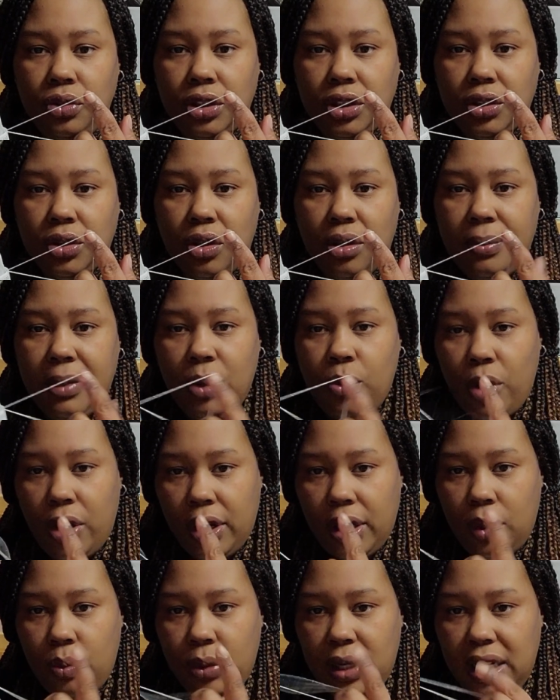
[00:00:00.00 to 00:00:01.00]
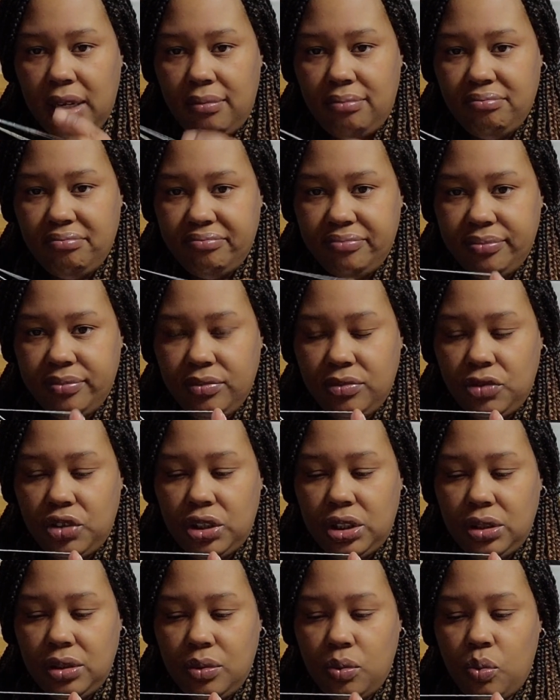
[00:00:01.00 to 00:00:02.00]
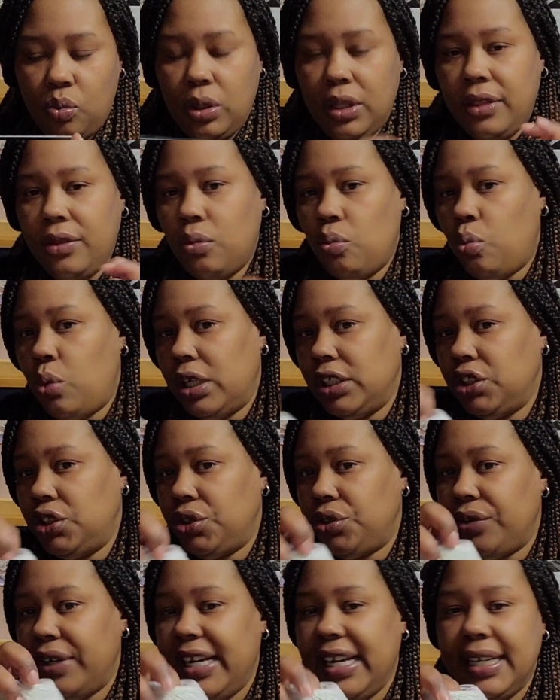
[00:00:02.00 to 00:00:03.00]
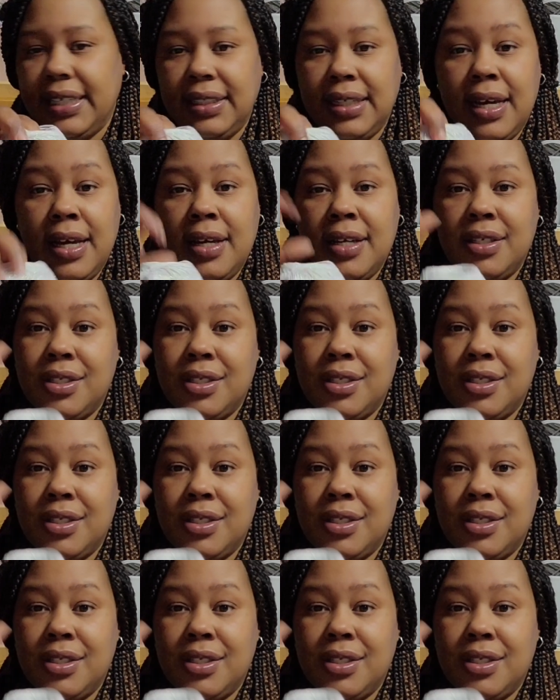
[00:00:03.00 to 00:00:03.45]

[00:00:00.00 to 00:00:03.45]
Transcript: just going to be working with it with 1 strand.